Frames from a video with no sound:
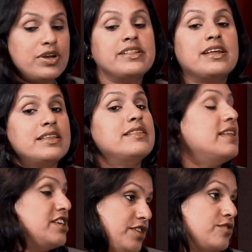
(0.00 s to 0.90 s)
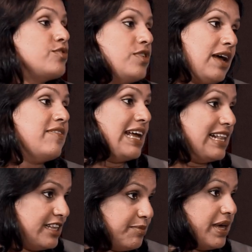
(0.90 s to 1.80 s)
Only then she's going to have a
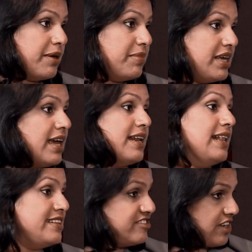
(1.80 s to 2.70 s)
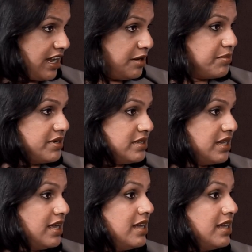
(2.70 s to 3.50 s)
healthy baby and healthy childbirth.